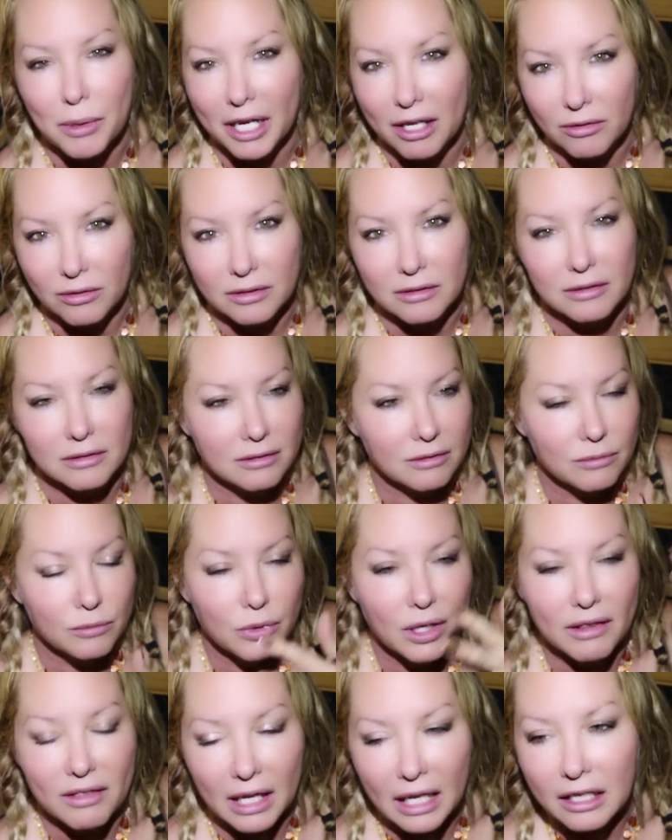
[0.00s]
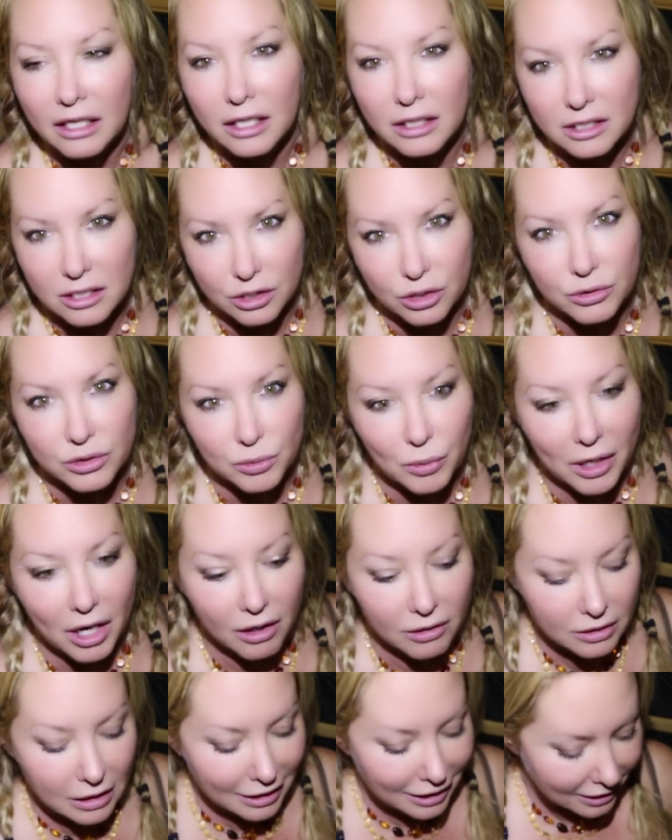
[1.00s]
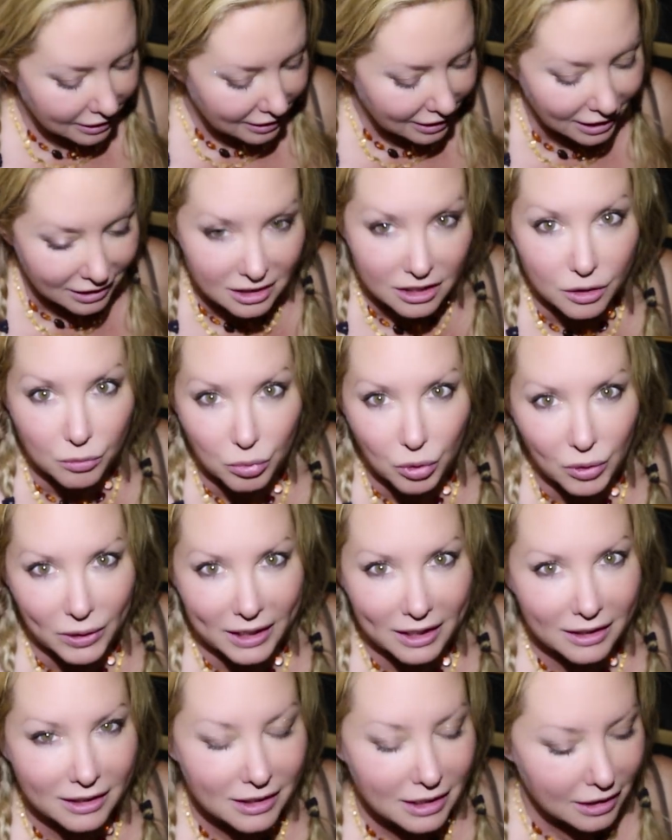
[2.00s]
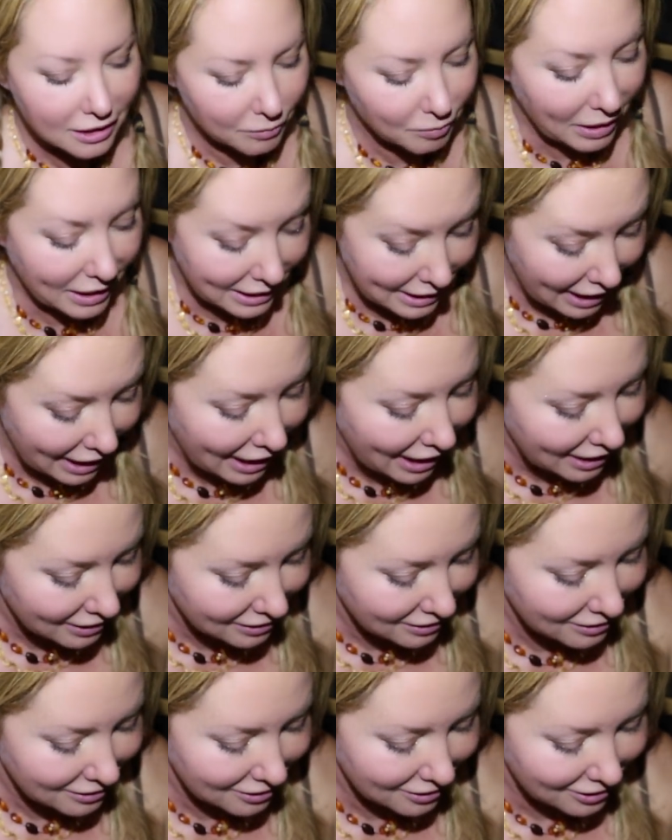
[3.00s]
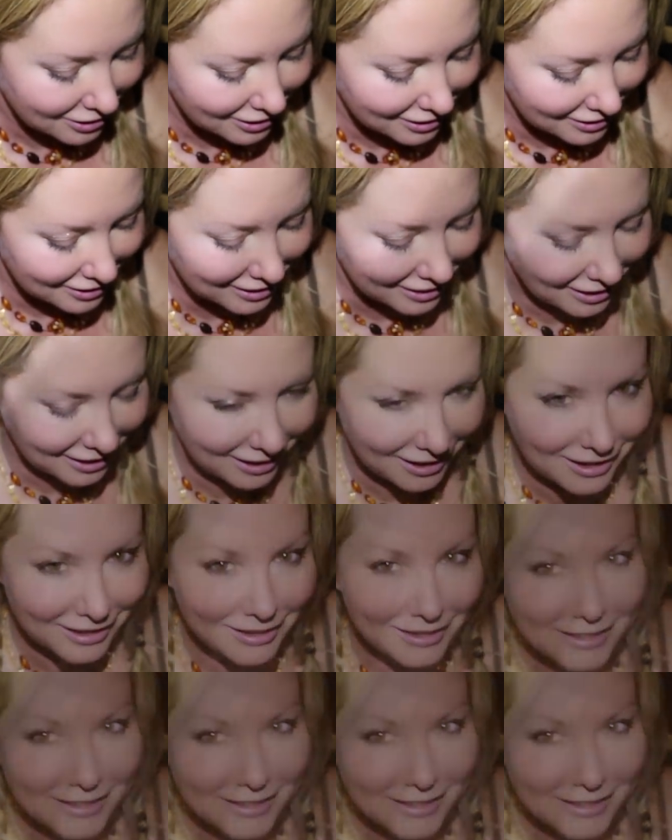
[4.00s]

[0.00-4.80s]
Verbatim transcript: about what they need to do as well. That's the point. My cat, she's like